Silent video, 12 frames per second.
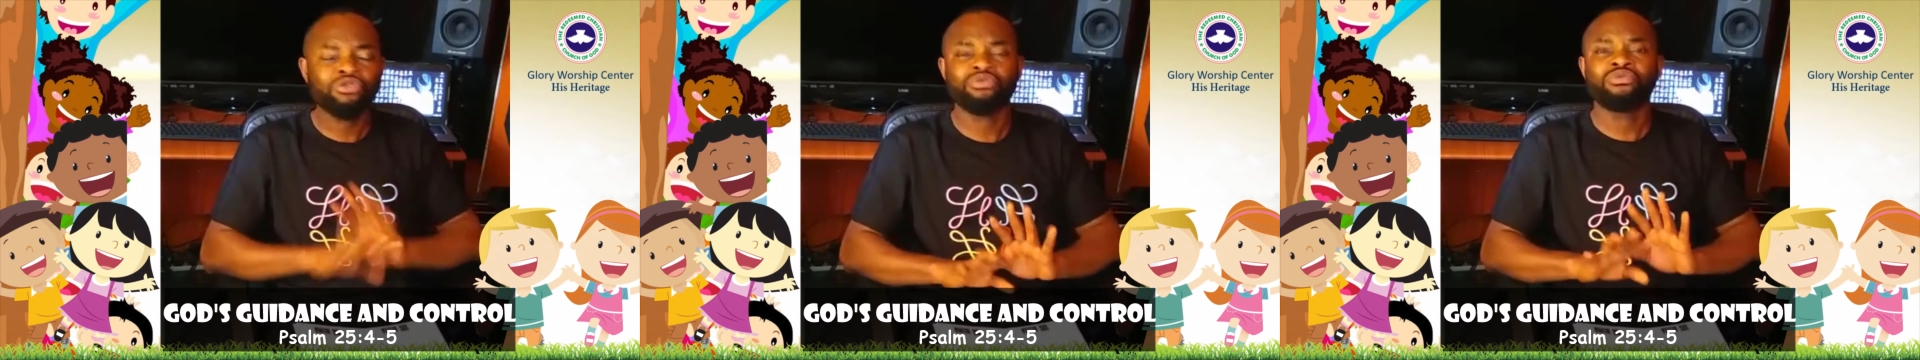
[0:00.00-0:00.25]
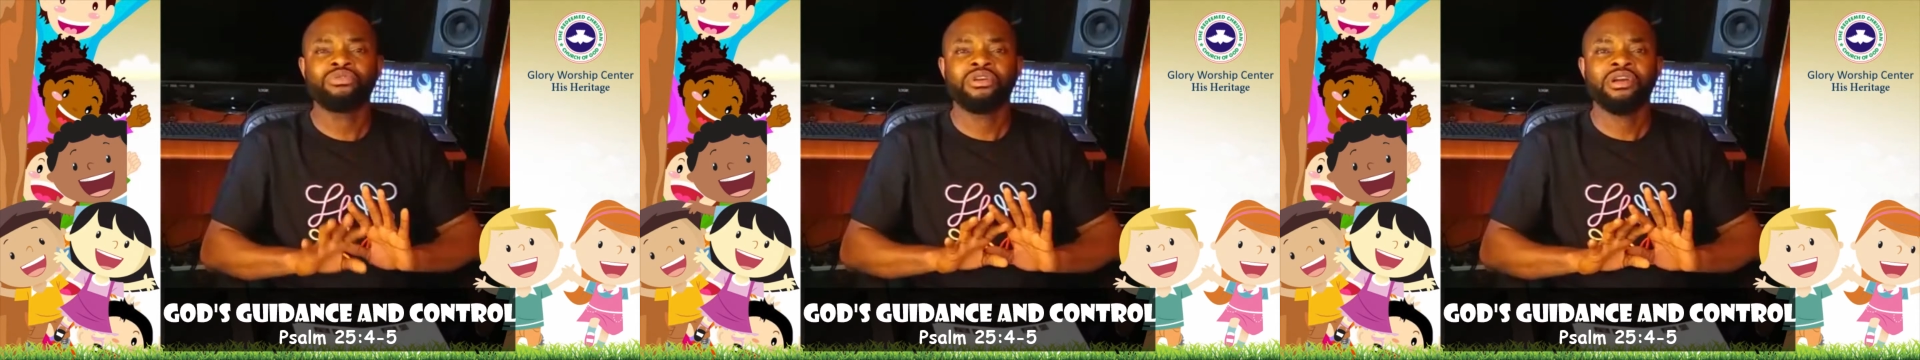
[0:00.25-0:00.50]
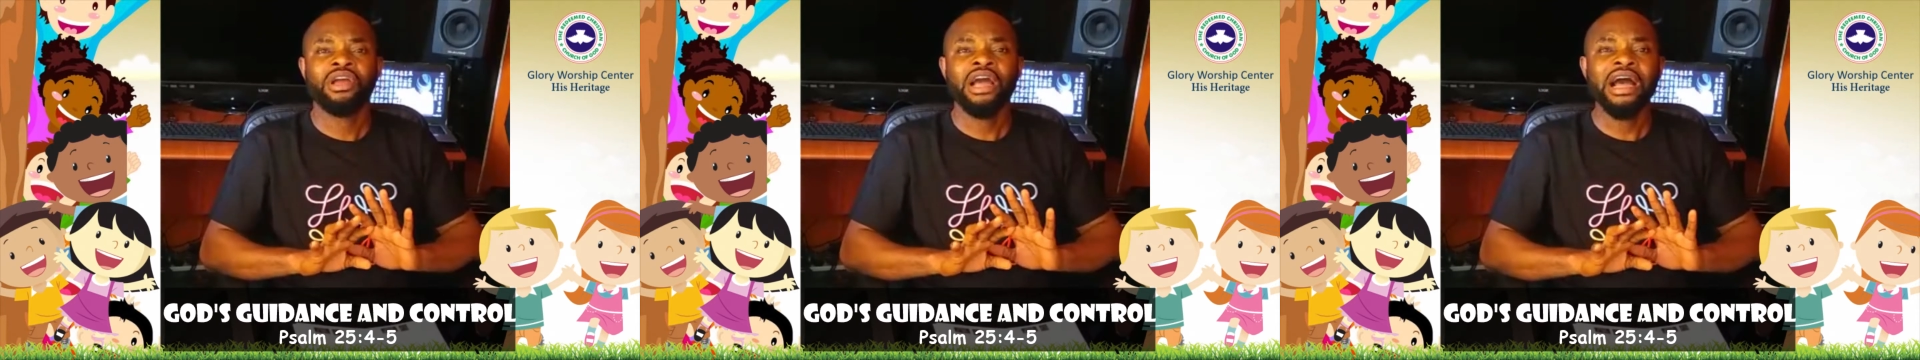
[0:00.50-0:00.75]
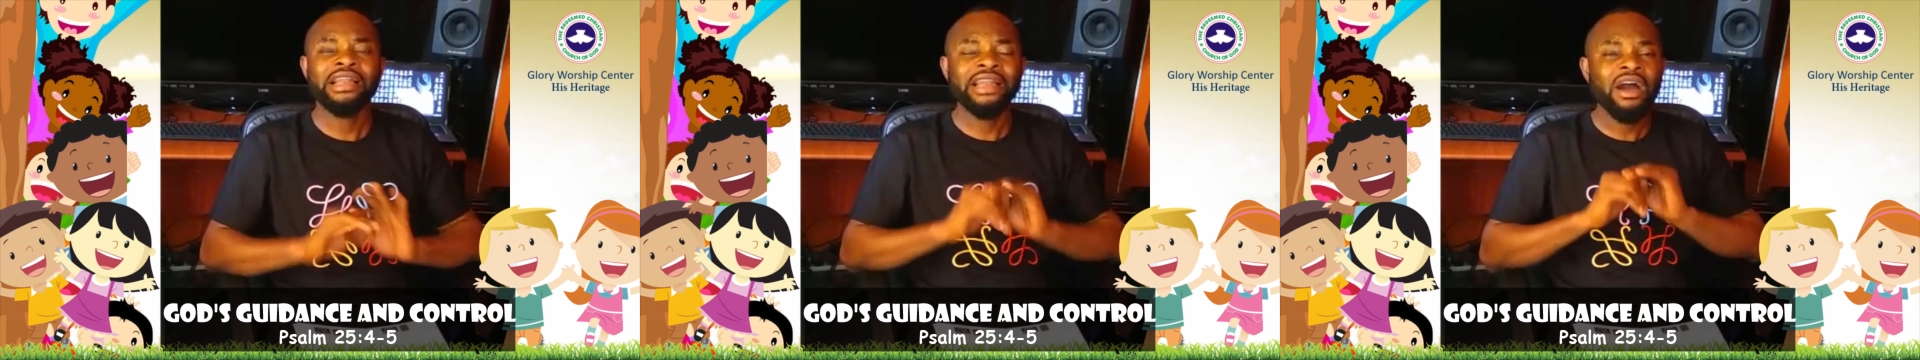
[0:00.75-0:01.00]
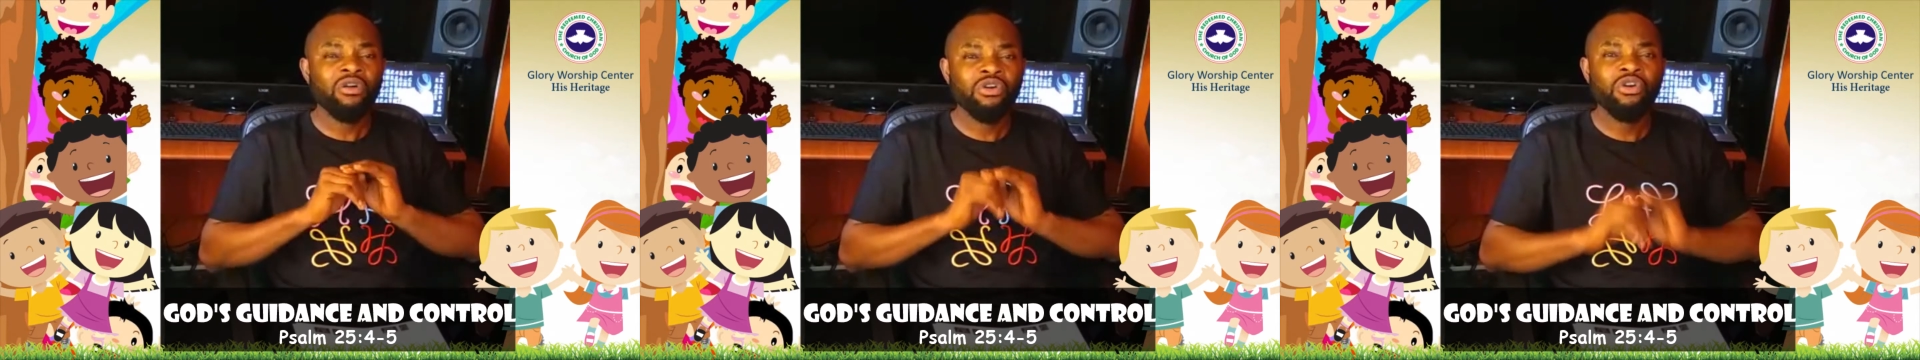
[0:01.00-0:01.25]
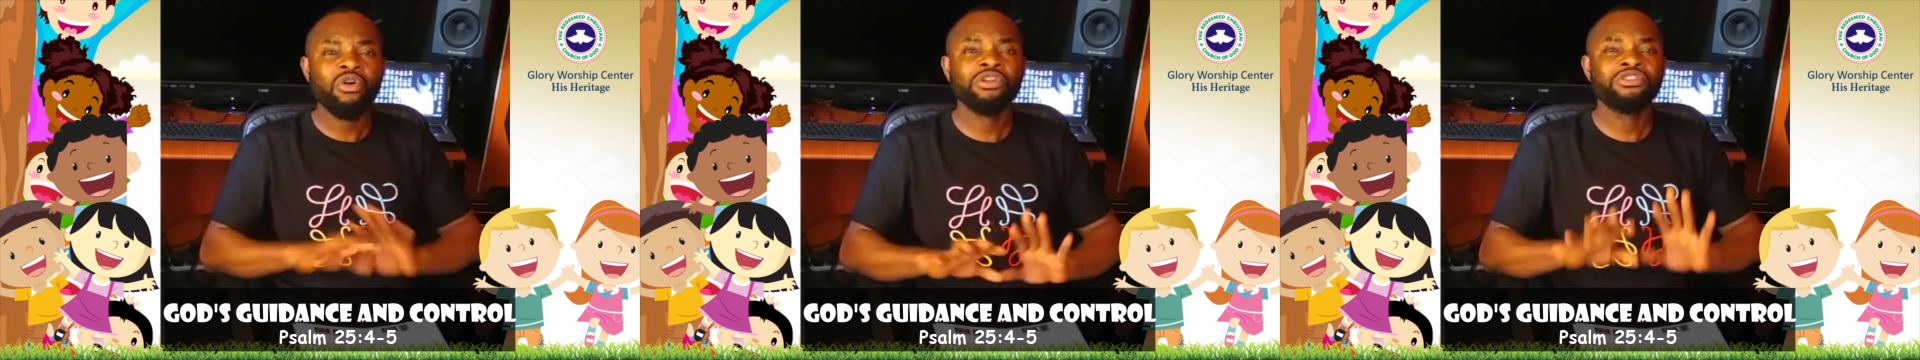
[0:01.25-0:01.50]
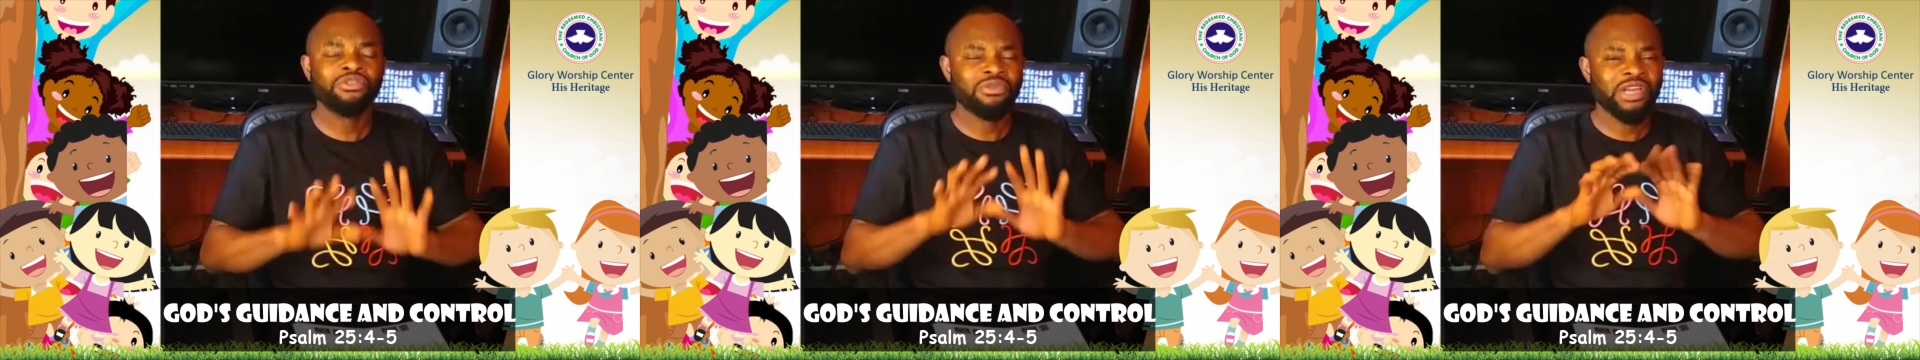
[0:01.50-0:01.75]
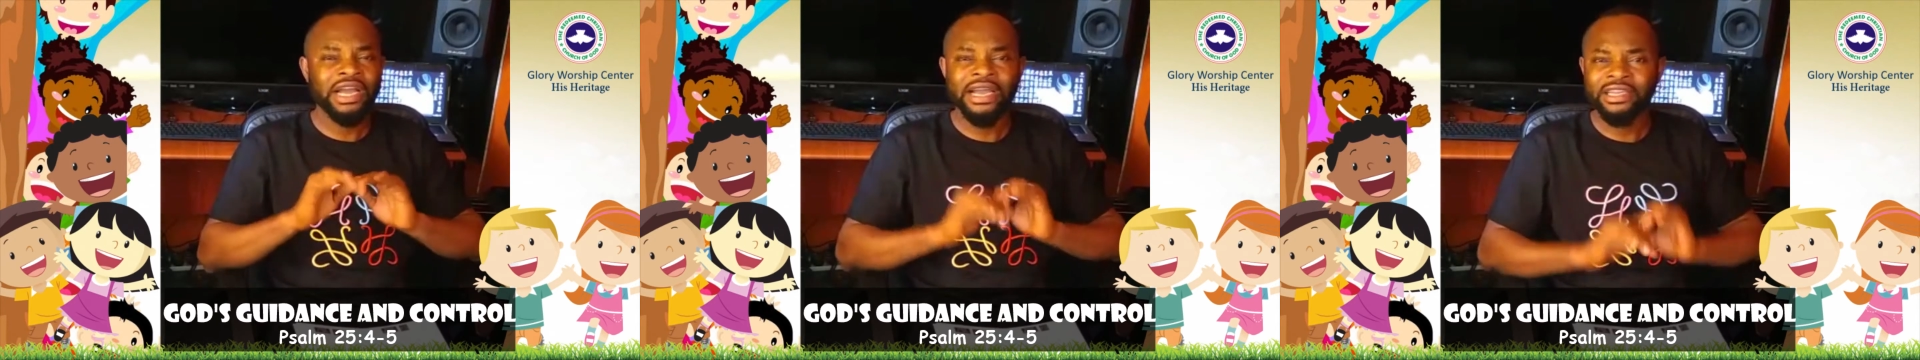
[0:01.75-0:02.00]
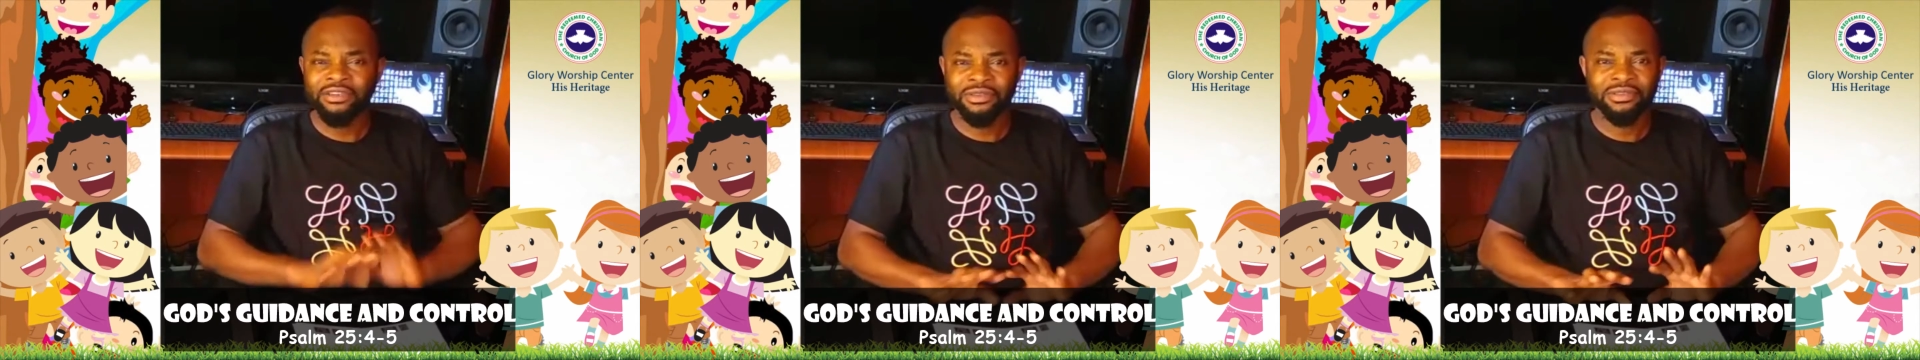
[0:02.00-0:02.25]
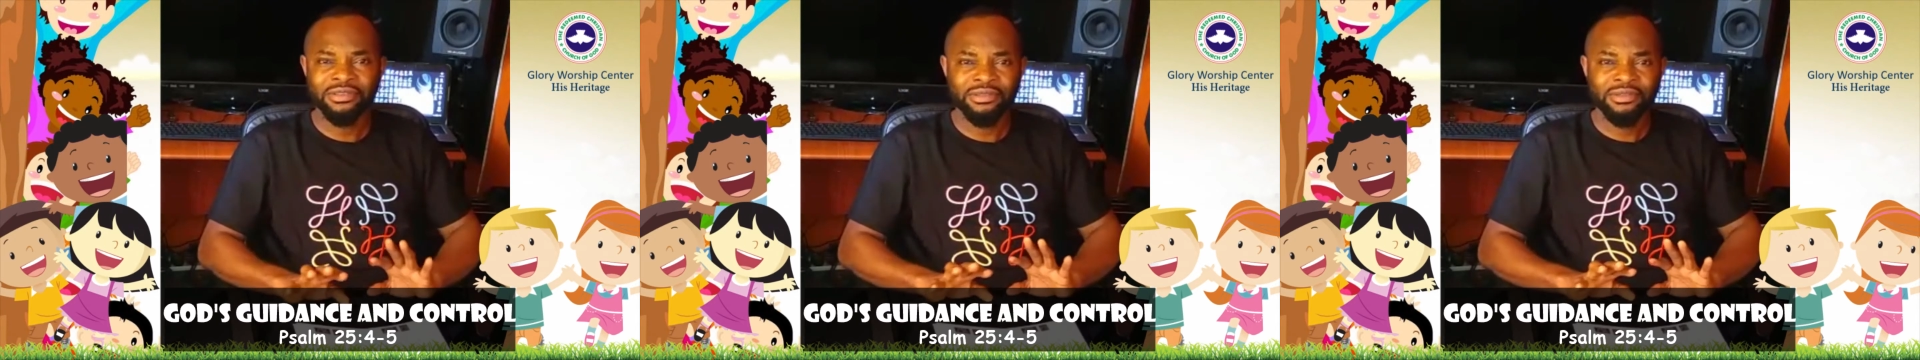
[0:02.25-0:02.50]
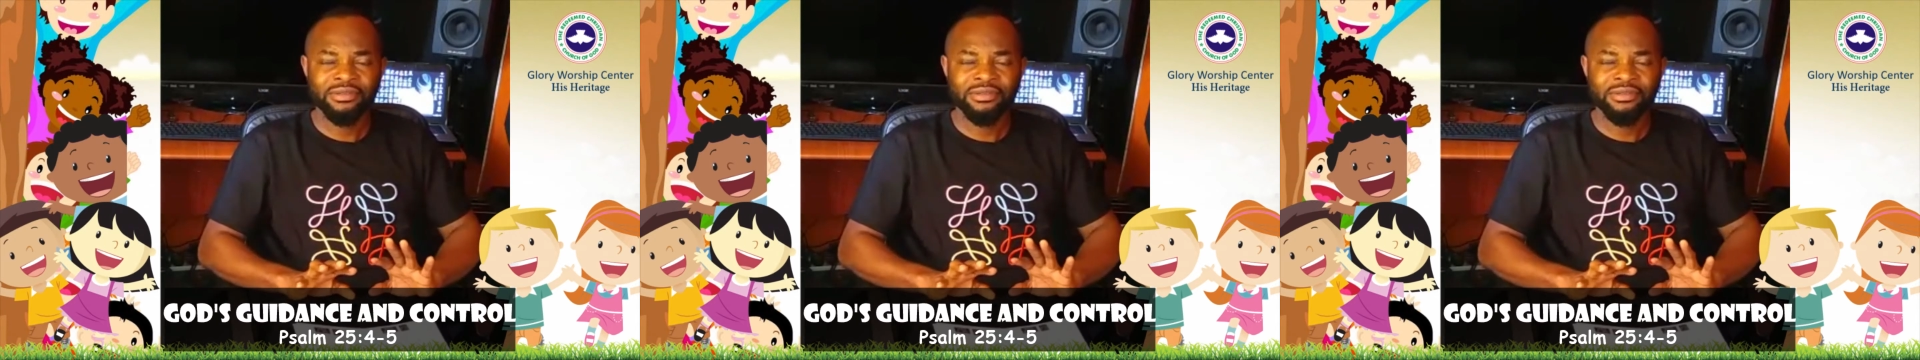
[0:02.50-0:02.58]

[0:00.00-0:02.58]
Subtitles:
to allow God to guide us.